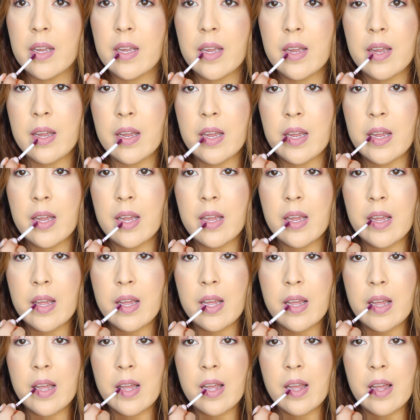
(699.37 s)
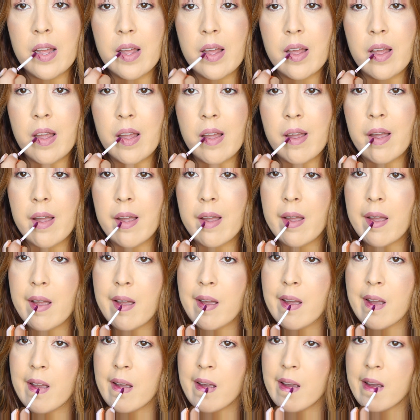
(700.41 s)

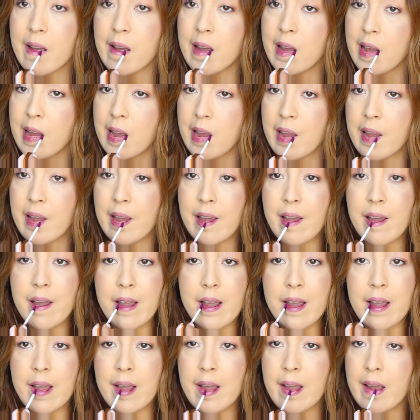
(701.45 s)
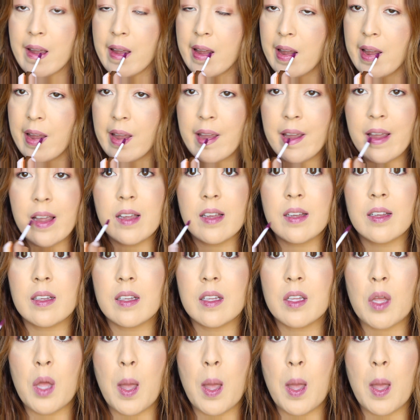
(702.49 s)
[no speech]